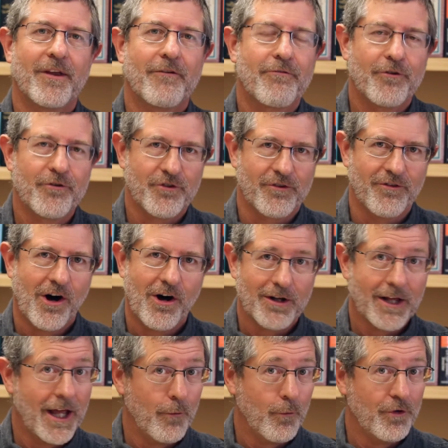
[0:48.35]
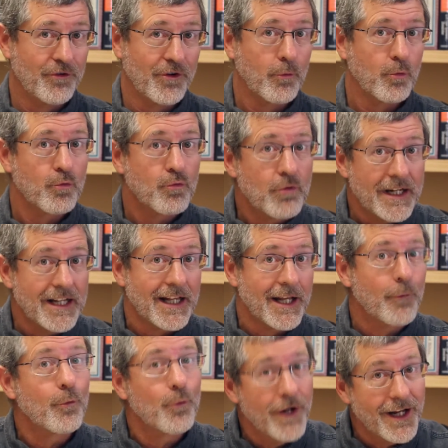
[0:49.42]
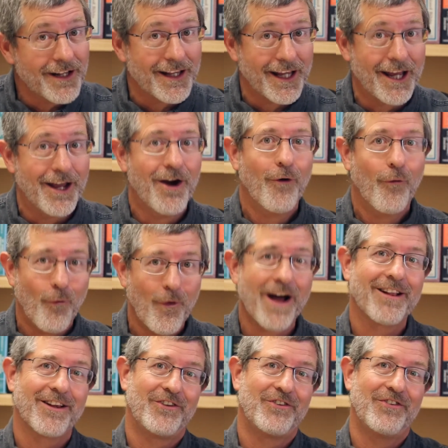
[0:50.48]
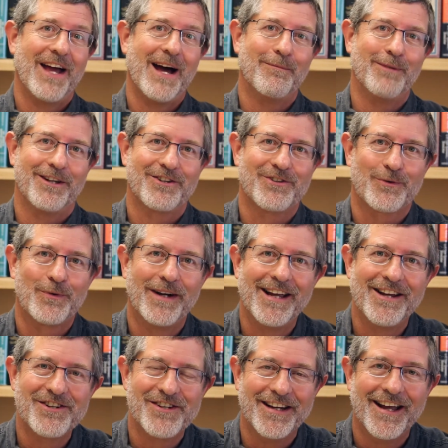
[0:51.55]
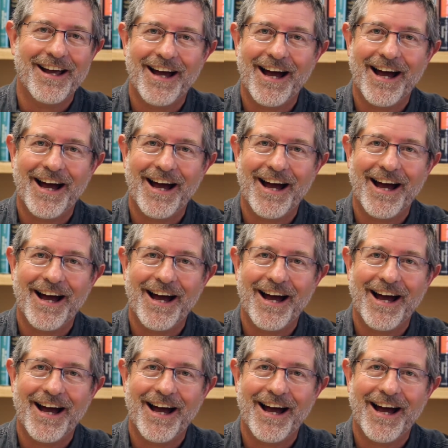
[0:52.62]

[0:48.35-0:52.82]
First of all, it was a really, really well-established tradition.